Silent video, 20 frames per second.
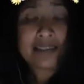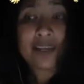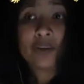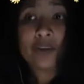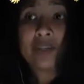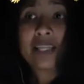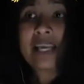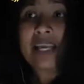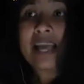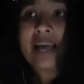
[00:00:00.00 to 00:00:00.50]
They
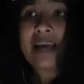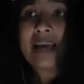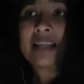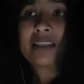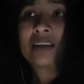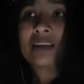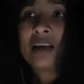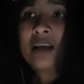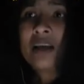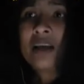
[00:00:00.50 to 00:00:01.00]
only had
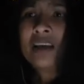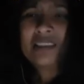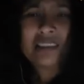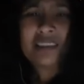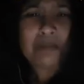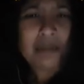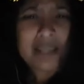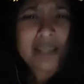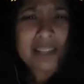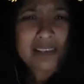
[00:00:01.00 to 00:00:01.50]

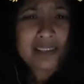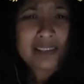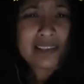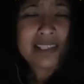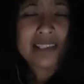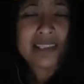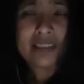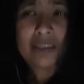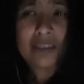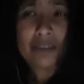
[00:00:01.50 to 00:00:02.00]
some kind of
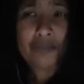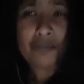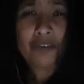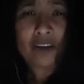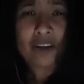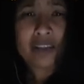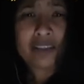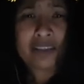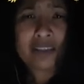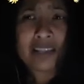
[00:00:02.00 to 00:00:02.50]
seat in the
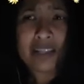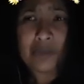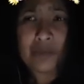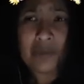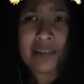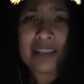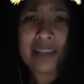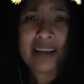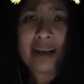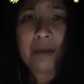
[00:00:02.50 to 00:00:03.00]
front that
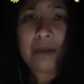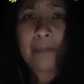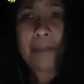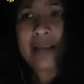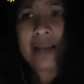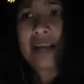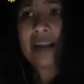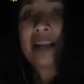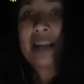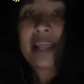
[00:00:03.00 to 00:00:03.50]
was like a
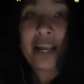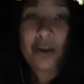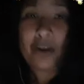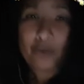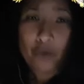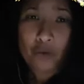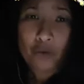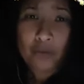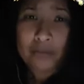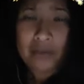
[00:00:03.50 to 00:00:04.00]
bigger leg
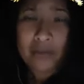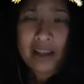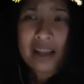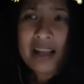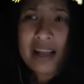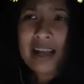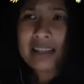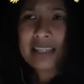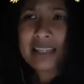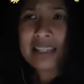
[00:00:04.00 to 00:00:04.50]
room.
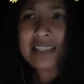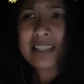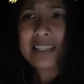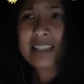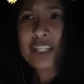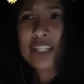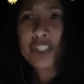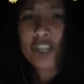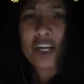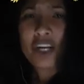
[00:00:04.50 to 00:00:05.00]
And I think
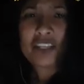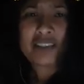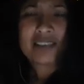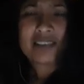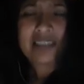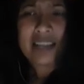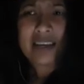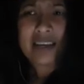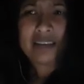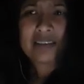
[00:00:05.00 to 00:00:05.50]
they charge
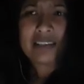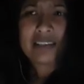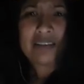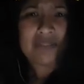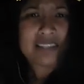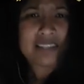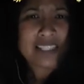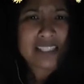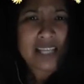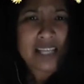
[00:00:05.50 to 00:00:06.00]
us like
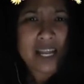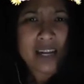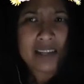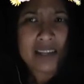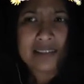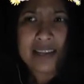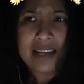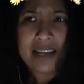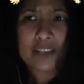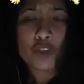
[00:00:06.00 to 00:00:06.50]
$70
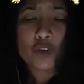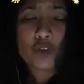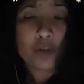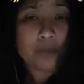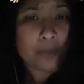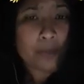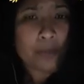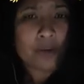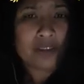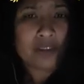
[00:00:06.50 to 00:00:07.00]
extra
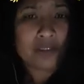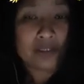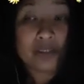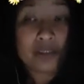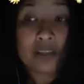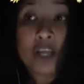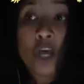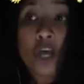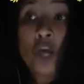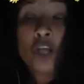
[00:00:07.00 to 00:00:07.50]
per person.
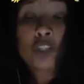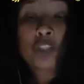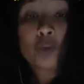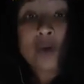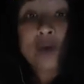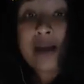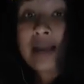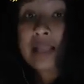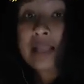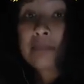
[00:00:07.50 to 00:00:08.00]
So
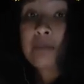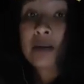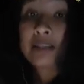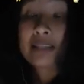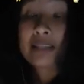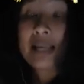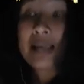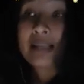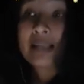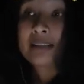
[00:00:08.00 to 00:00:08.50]
I had
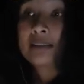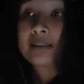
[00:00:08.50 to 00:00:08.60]
booked that.